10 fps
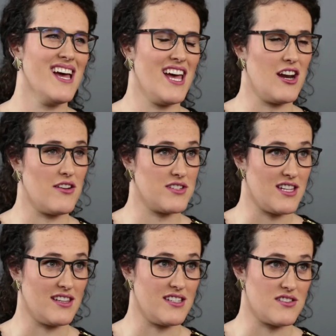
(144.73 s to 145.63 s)
And often
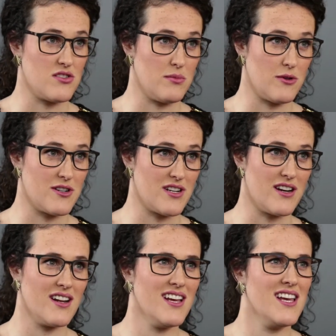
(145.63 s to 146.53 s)
that leads to
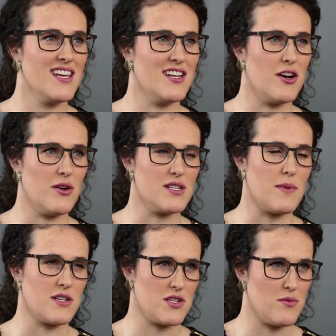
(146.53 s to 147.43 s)
abortion, you know,
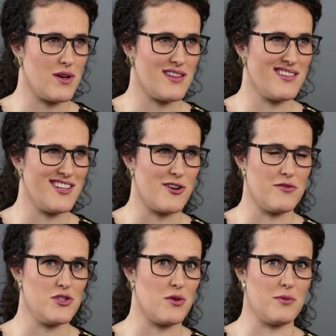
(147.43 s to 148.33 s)
especially with, you know,
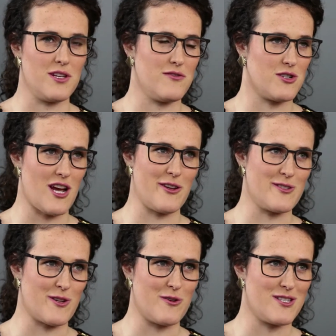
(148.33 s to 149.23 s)
if you don't believe your child
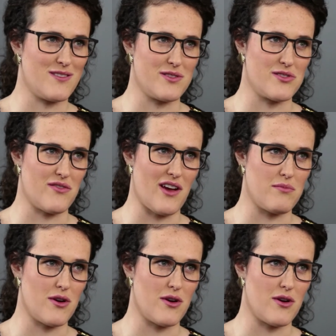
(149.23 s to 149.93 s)
is going to even survive